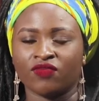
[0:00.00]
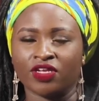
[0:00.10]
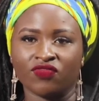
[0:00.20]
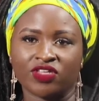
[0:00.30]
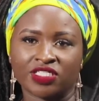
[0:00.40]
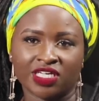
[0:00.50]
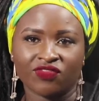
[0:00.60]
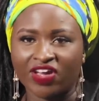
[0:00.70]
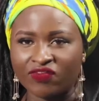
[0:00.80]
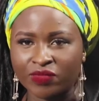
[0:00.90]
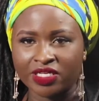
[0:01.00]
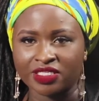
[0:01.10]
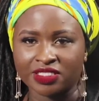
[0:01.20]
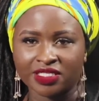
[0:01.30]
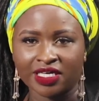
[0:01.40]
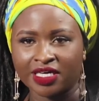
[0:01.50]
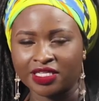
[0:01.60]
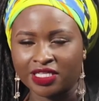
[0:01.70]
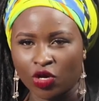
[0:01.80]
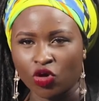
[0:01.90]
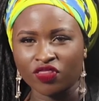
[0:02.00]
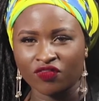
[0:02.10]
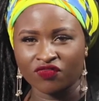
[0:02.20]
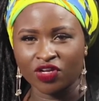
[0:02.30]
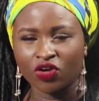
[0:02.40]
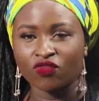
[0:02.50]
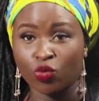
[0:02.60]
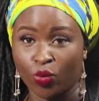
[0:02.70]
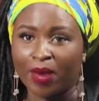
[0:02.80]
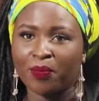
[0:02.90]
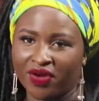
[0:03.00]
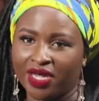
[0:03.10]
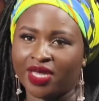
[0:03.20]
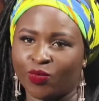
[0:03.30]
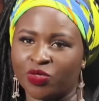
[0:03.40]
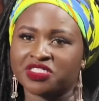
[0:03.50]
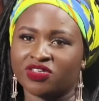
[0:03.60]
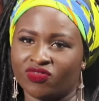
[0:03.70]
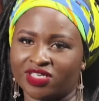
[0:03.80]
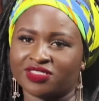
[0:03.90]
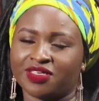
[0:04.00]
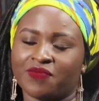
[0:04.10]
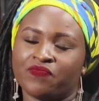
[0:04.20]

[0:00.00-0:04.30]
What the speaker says: Even if they stayed 5 minutes, they got the feel of, we are praying, we're serious.